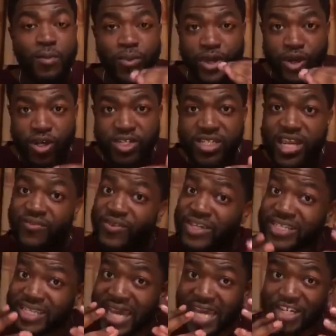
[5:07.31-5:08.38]
Because if
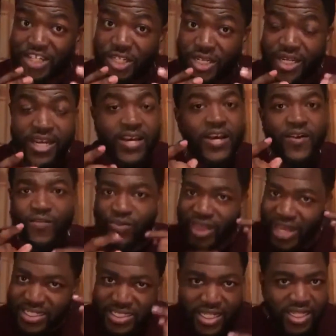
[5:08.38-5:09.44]
it's catchy,
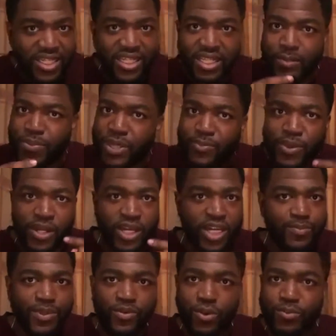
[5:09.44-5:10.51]
that's the thing that people are going
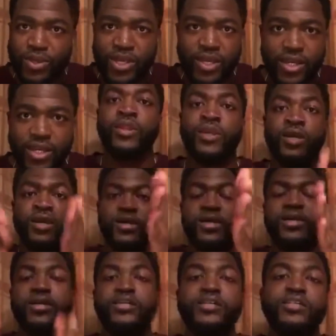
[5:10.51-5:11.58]
to be repeating.
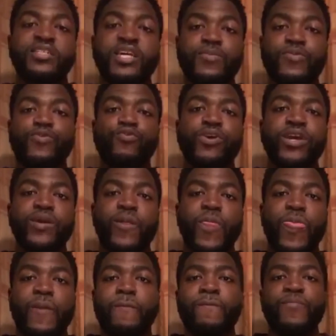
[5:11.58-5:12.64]
Tip 3,
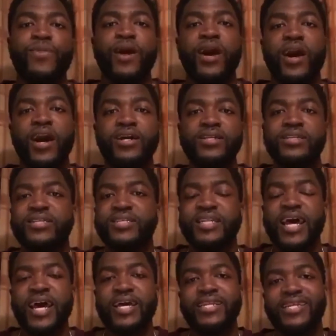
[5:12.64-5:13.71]

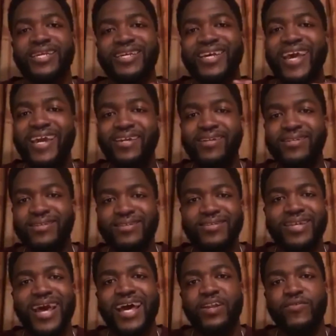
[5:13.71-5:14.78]
understand
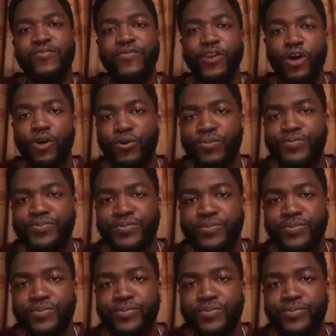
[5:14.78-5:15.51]
cadence and flow.